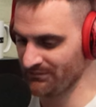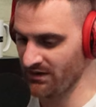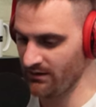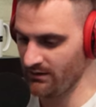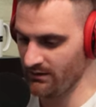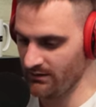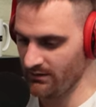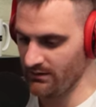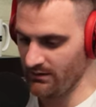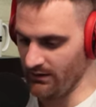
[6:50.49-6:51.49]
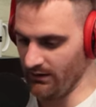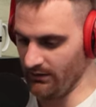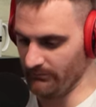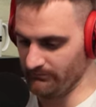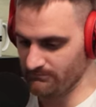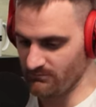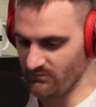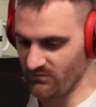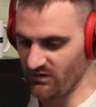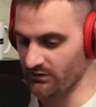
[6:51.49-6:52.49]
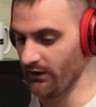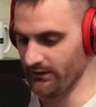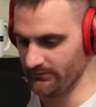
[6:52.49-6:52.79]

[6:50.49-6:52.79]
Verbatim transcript: Right. Um, Speaking of